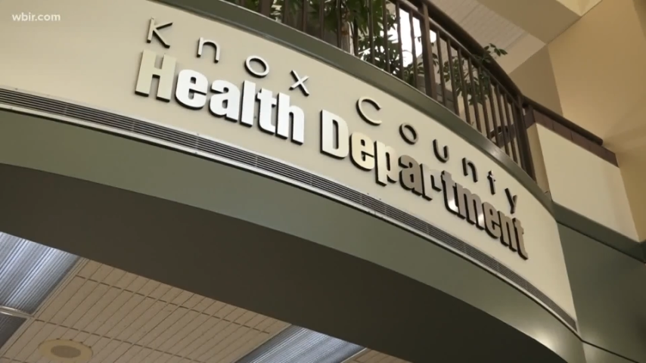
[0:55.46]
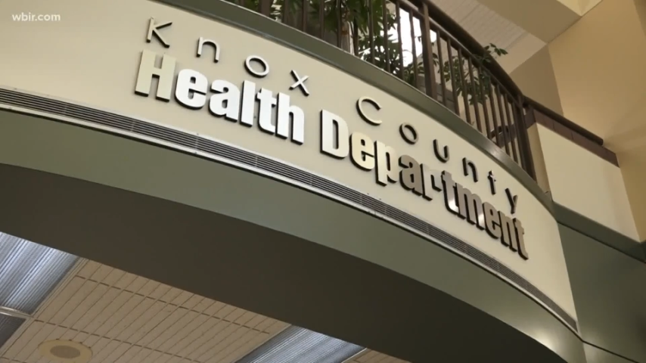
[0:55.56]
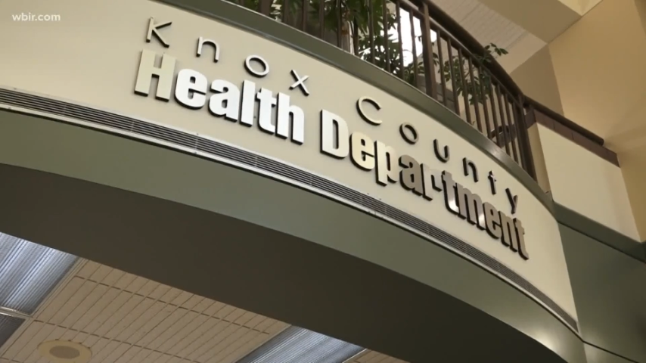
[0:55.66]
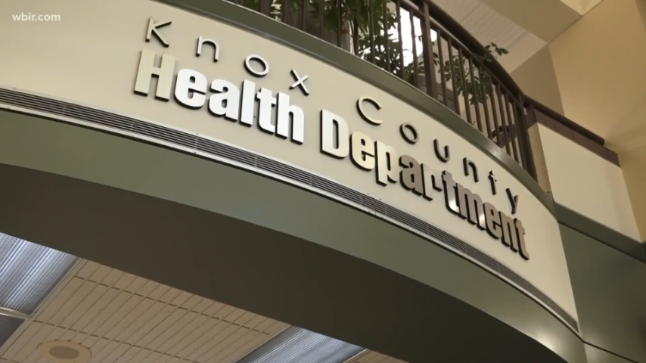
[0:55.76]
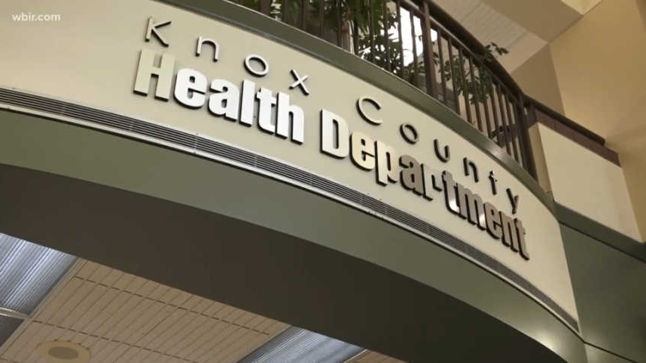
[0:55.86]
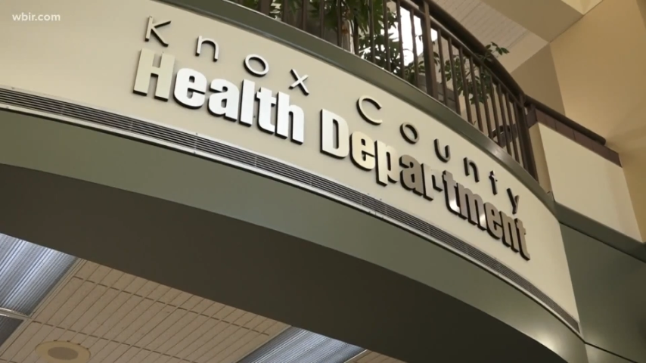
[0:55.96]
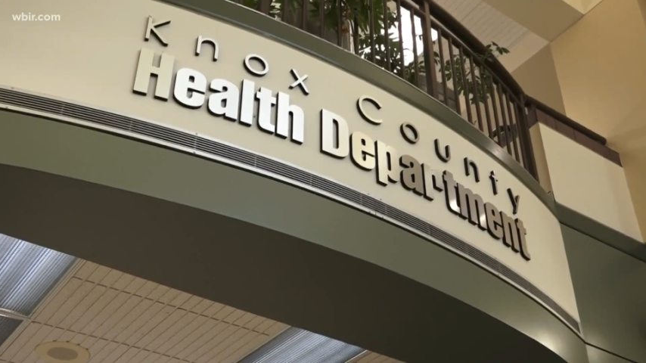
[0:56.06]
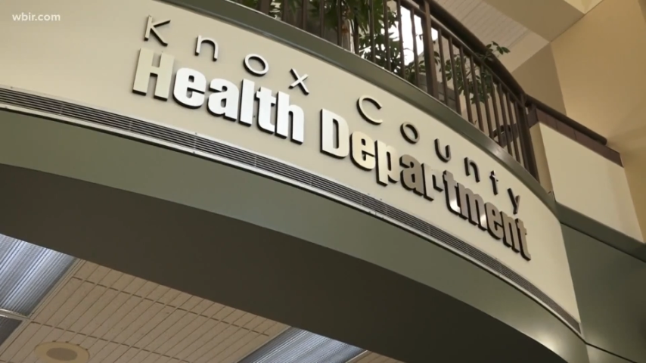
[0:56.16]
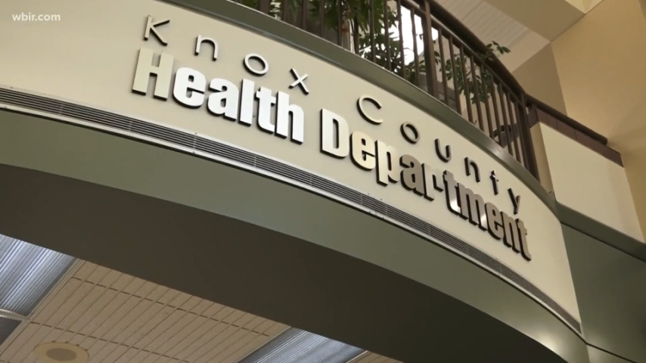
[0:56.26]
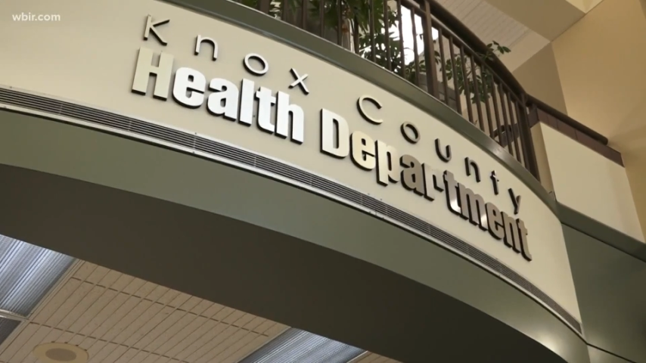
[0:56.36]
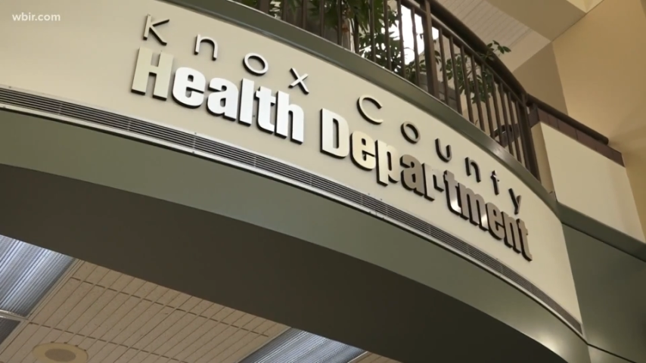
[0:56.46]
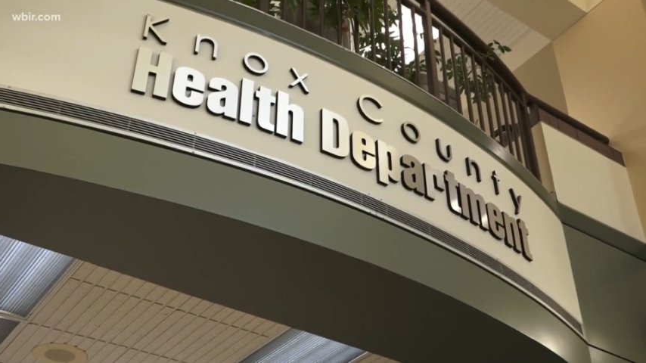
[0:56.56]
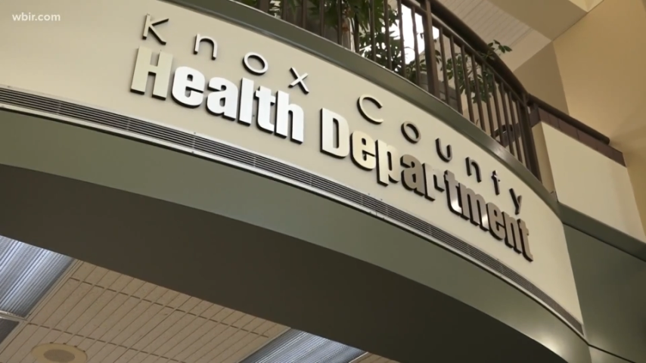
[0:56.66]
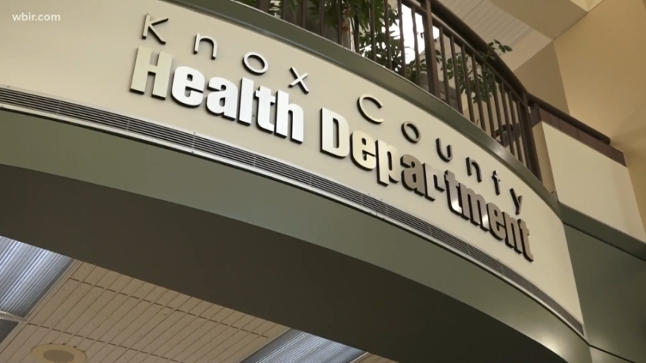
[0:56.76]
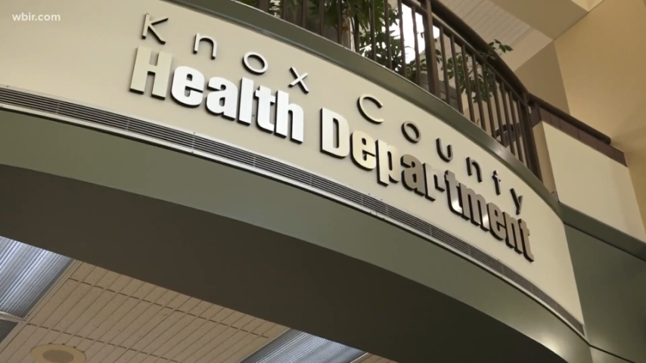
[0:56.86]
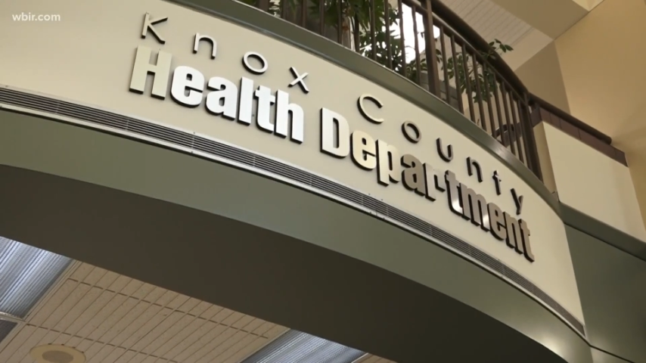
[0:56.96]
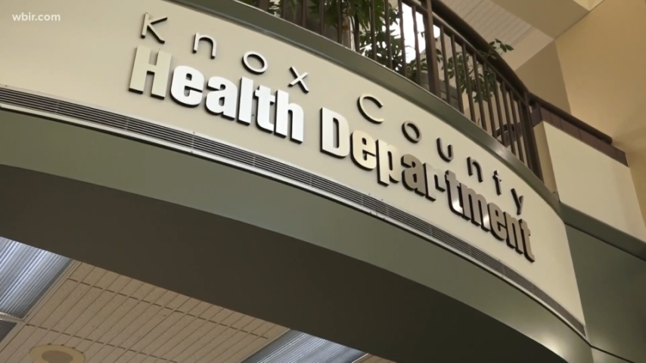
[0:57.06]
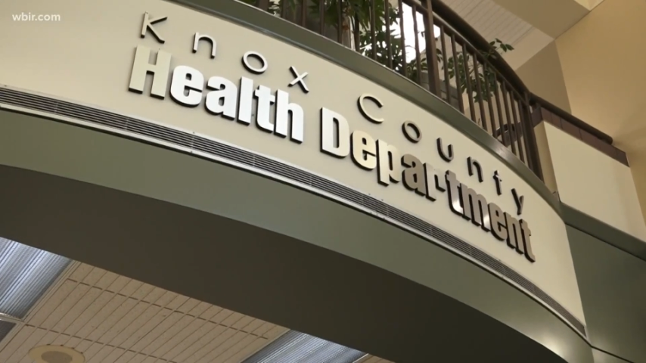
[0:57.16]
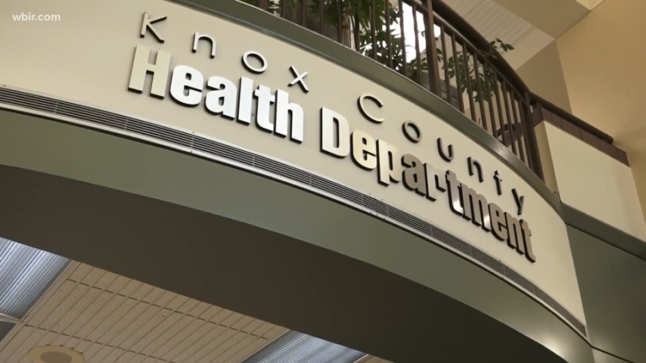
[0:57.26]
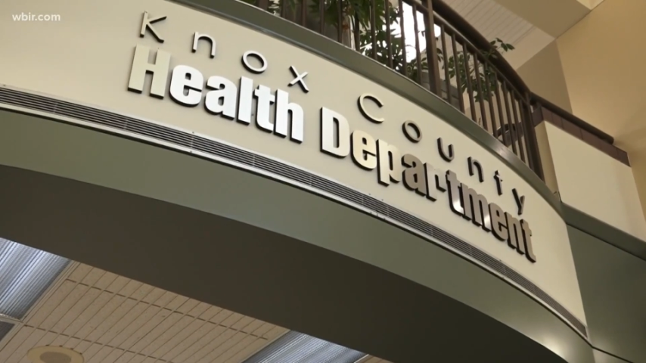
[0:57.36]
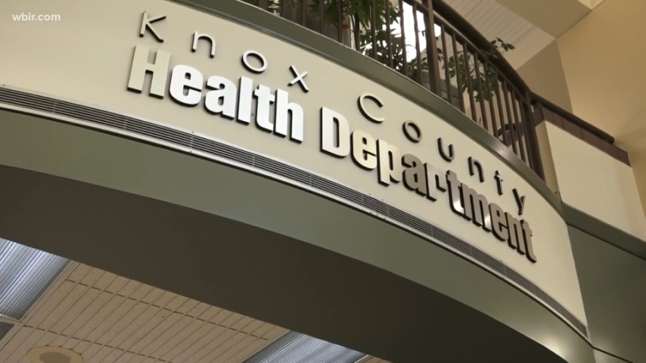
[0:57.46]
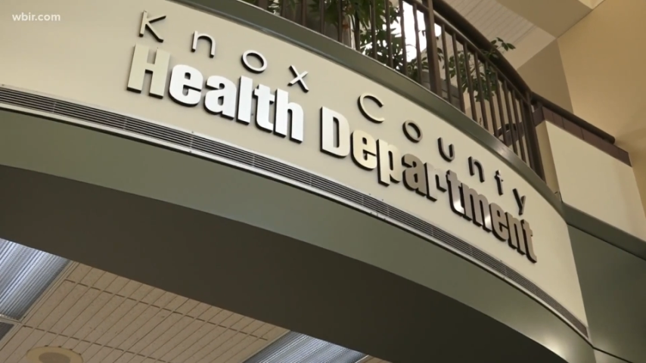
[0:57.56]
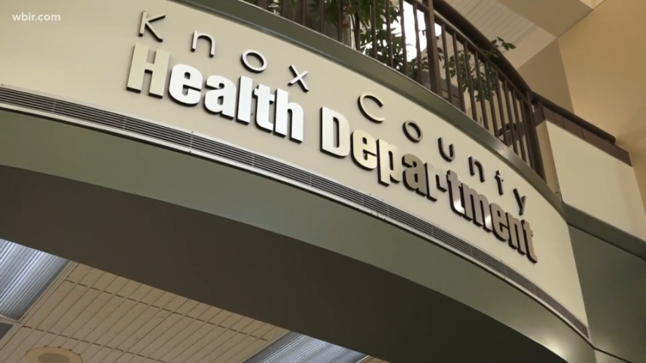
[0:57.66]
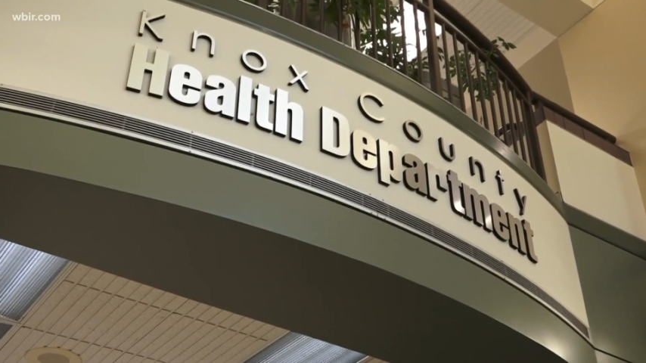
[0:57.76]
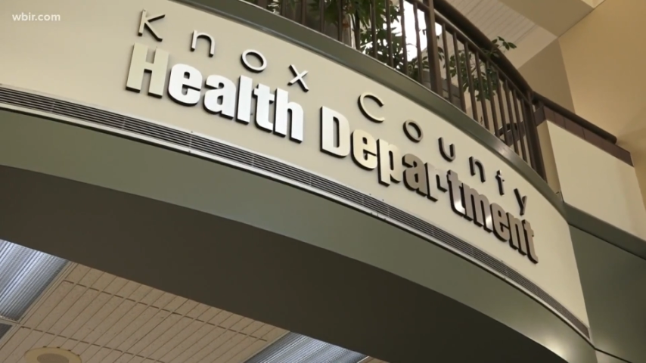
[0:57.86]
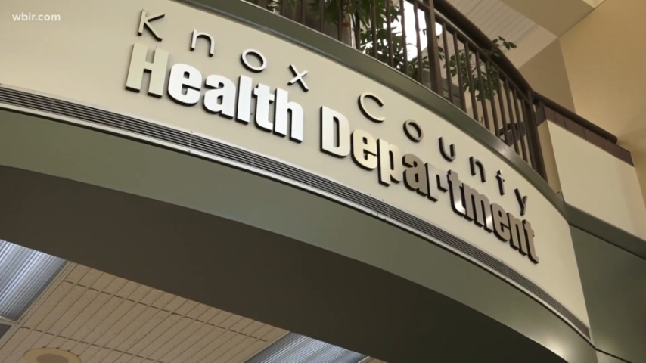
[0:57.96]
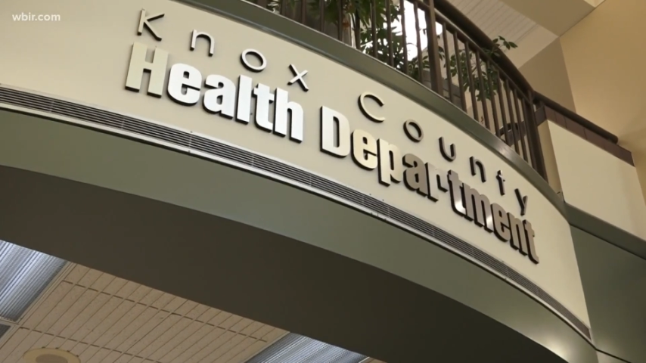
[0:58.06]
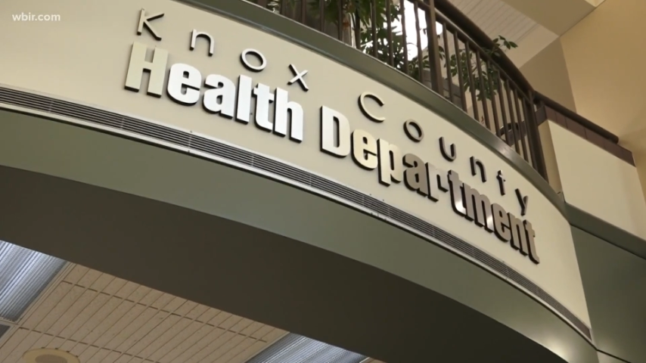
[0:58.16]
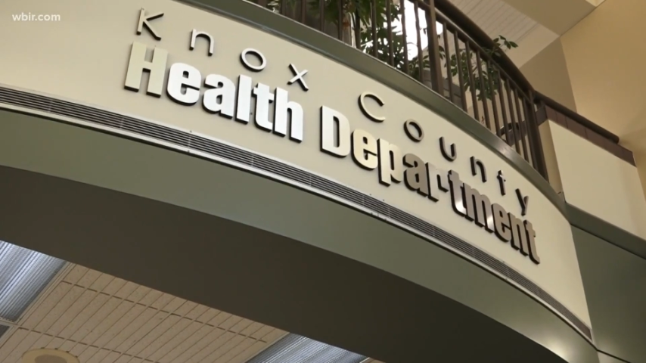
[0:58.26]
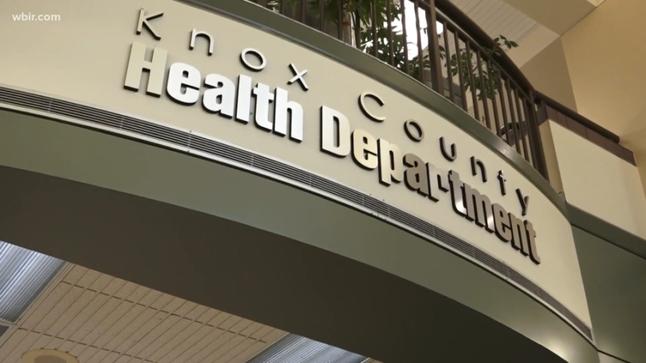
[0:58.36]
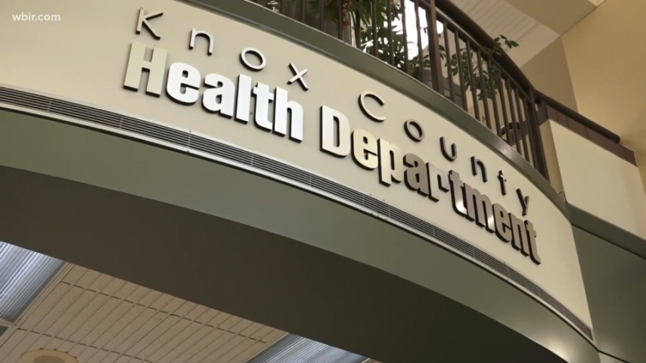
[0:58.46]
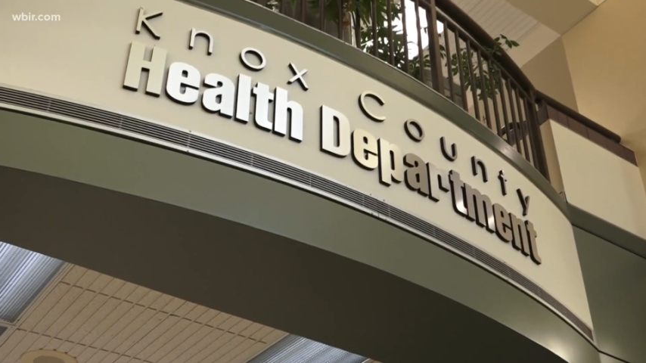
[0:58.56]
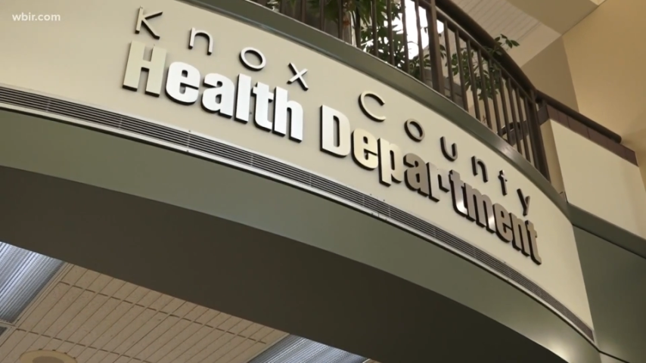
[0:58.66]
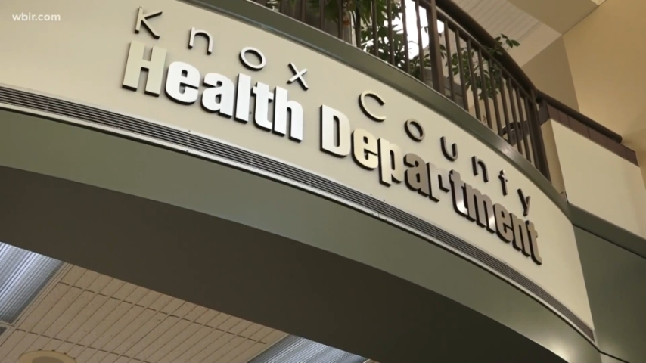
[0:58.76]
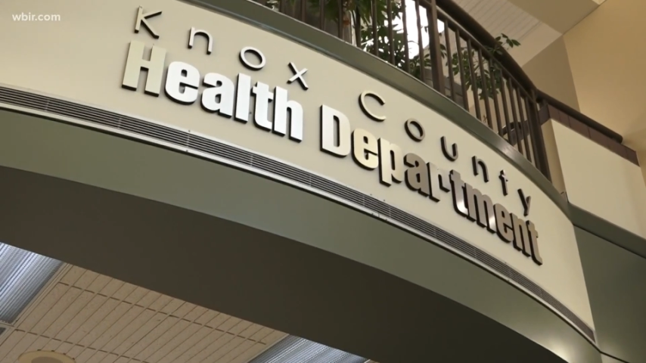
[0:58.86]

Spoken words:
[unreadable: no face in view]